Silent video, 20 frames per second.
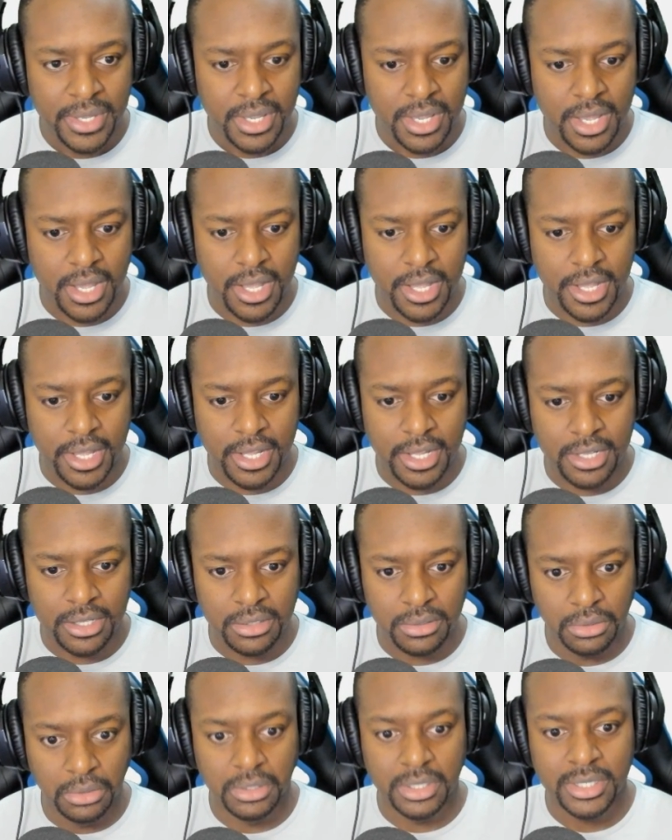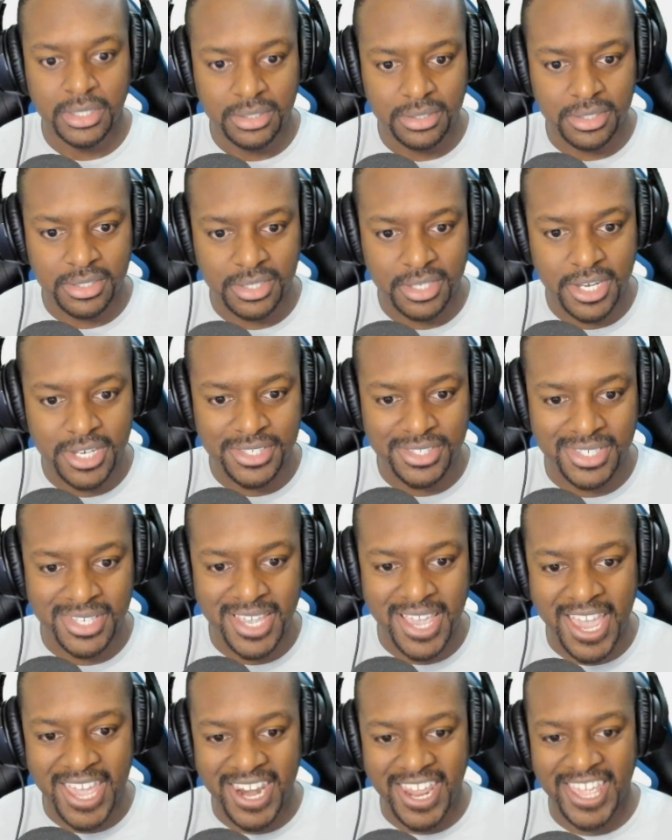uh, ugh,
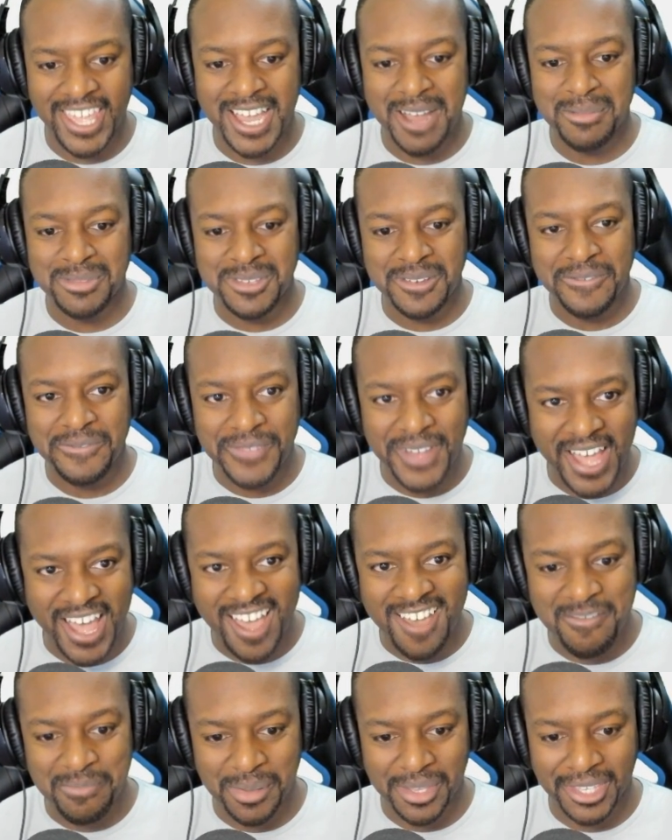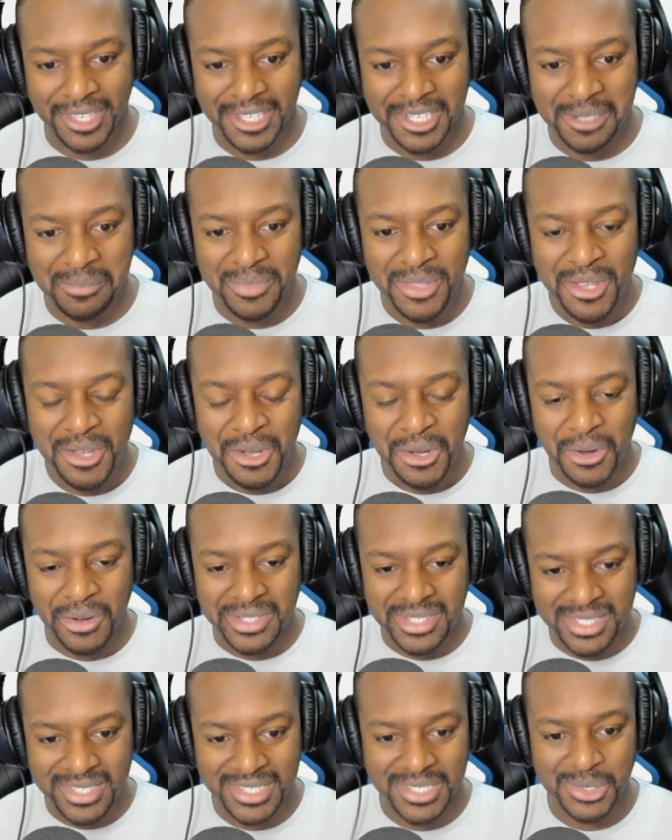disgusting, 8 a.m. to 5 p.m.
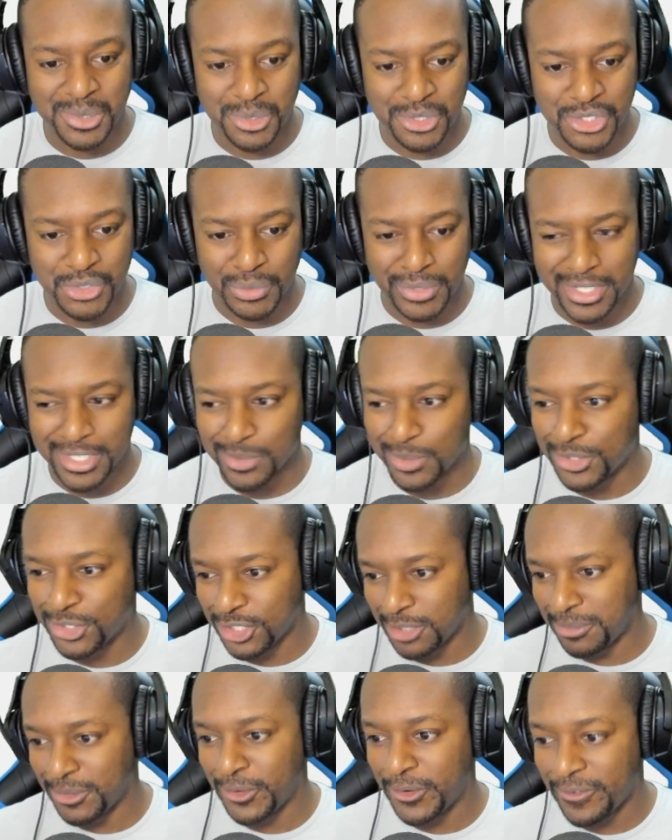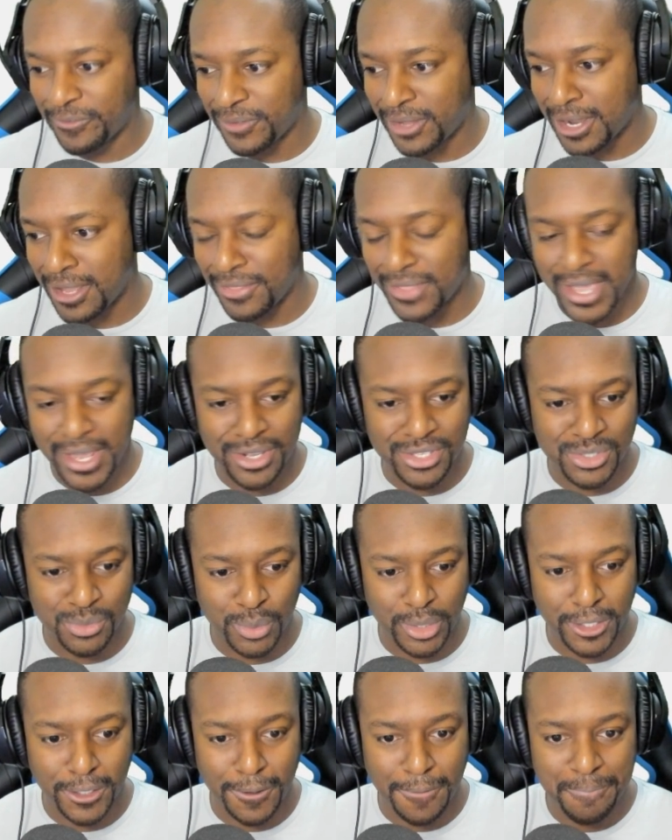on cedar trees. We should be able to find that as
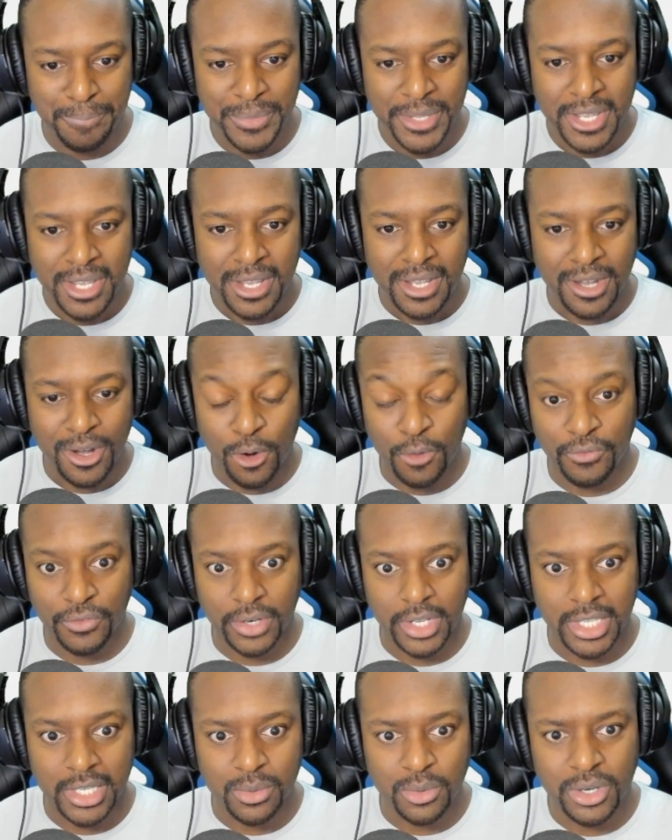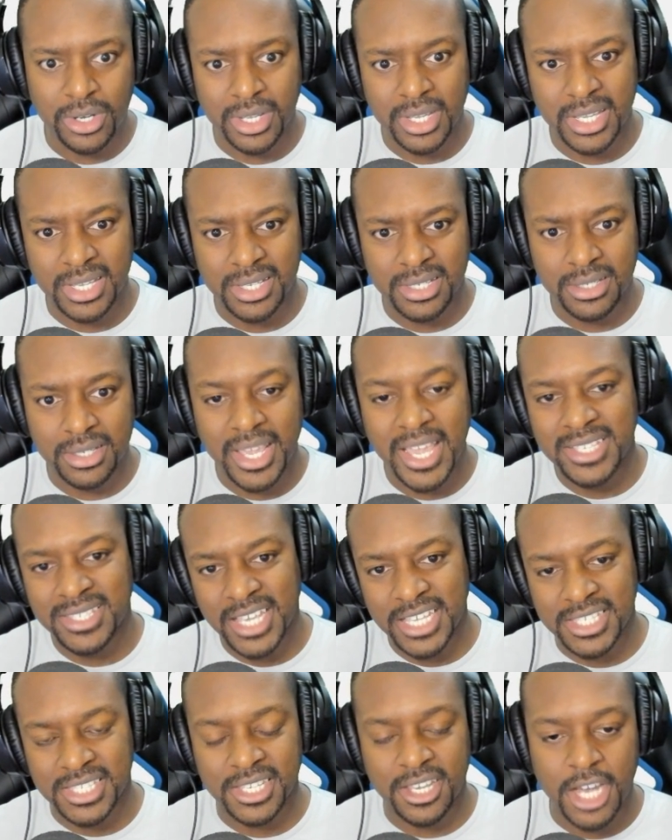well, hopefully. Well, it, it
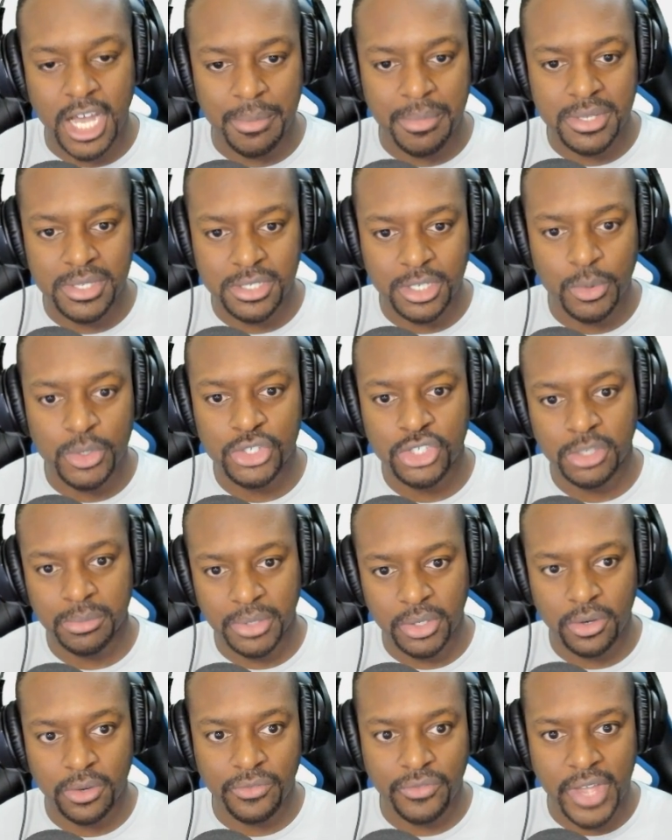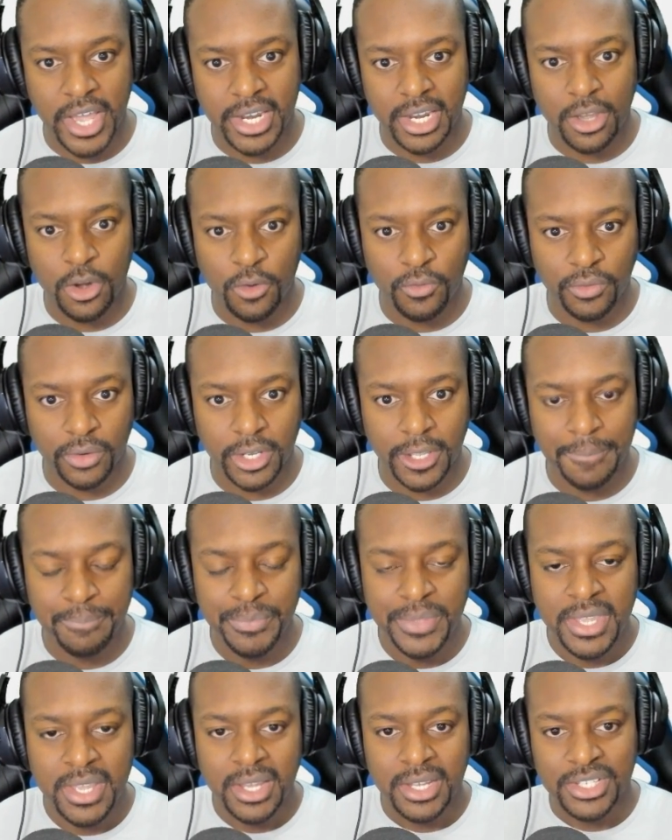says it's coming, so we should be able to find it, hopefully.
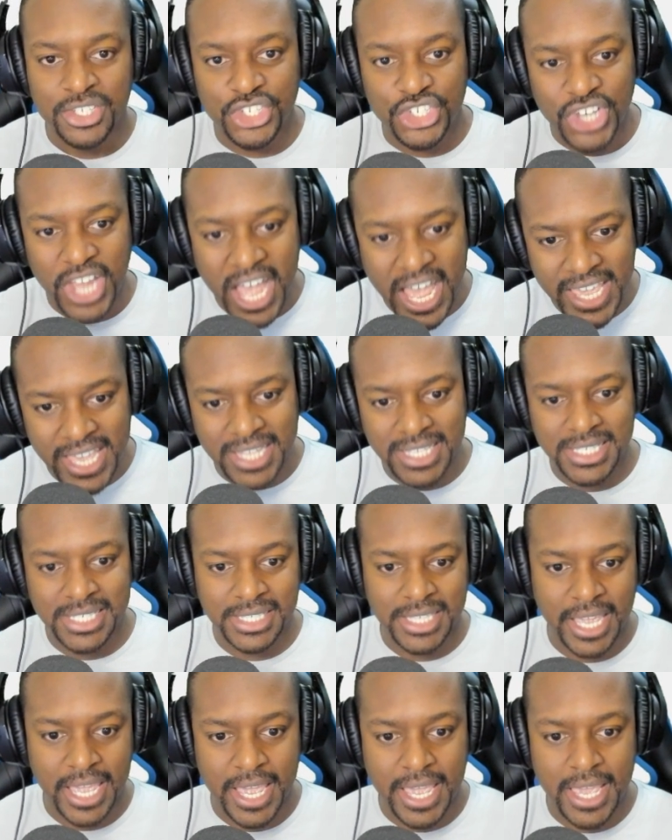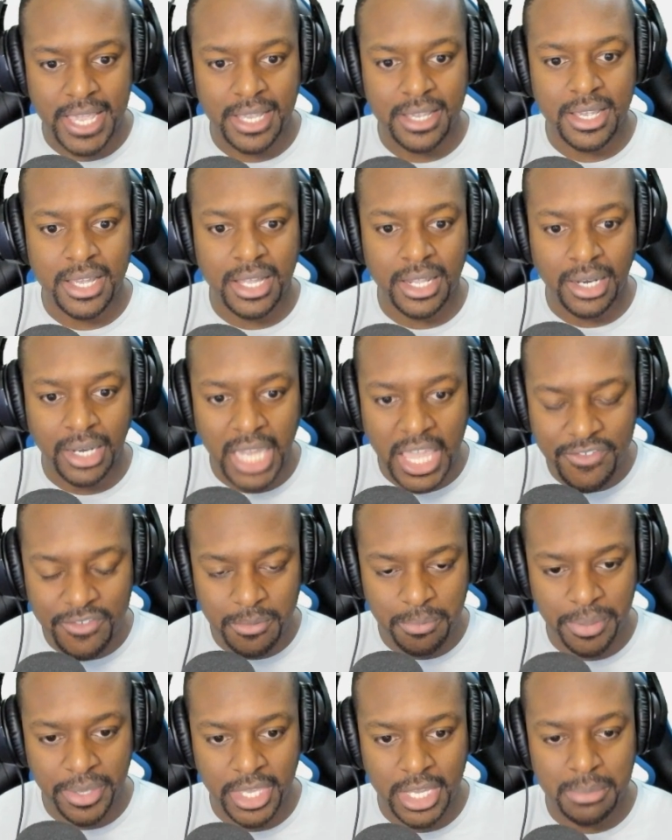Giant stag,
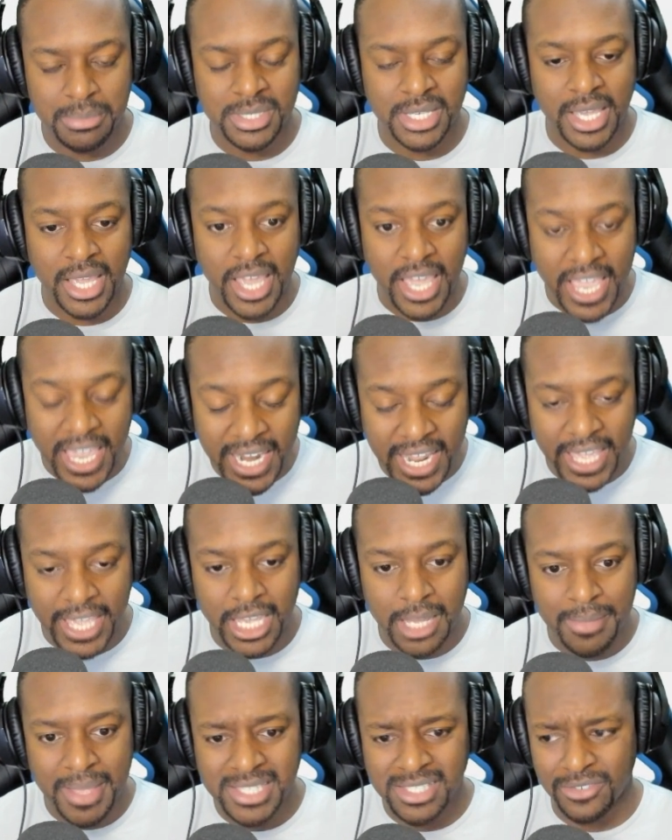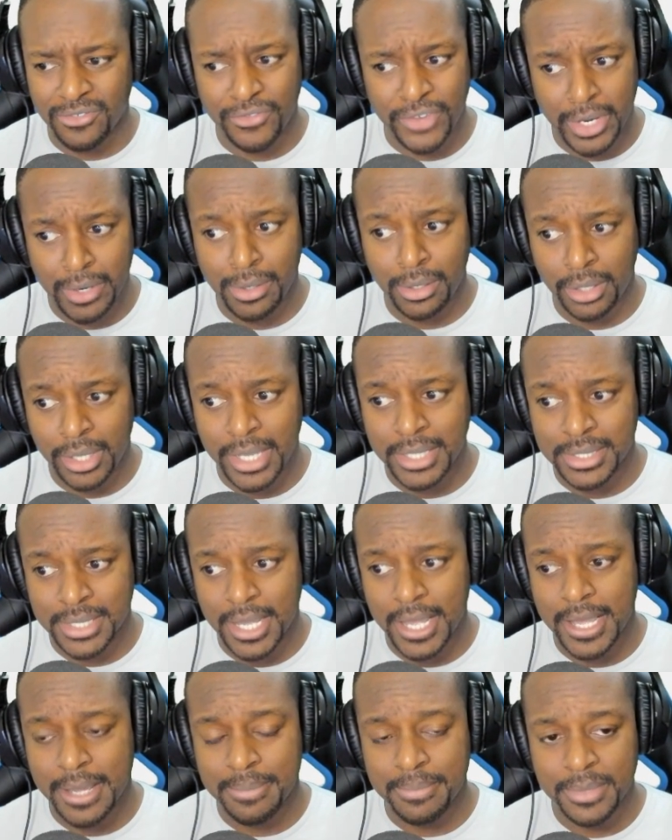11 p.m. to 8 a.m. That's a very late
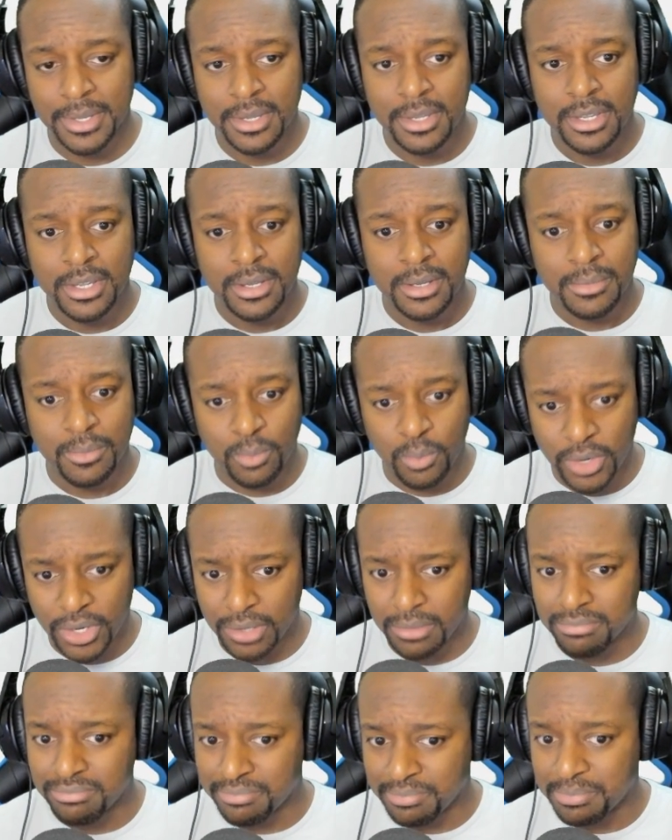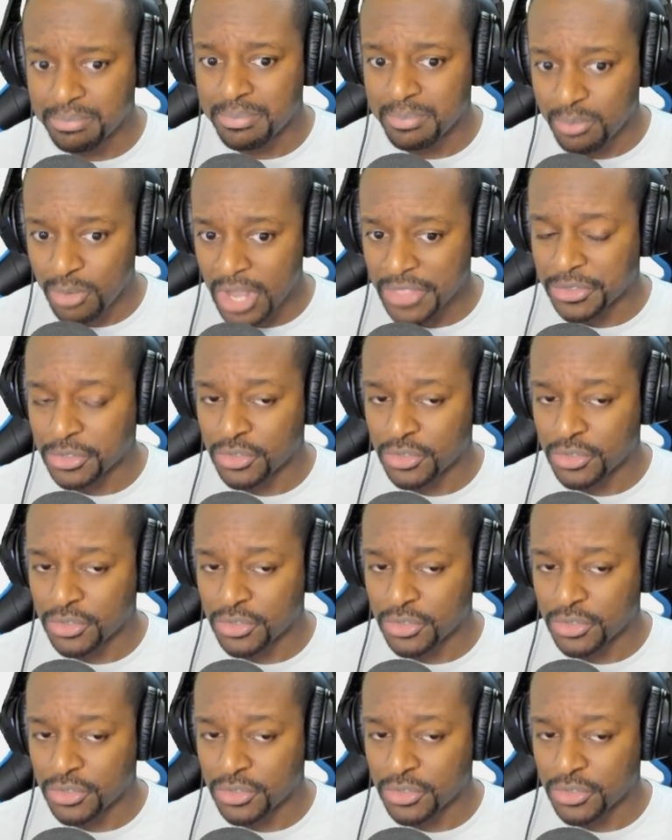time. We, we'll have to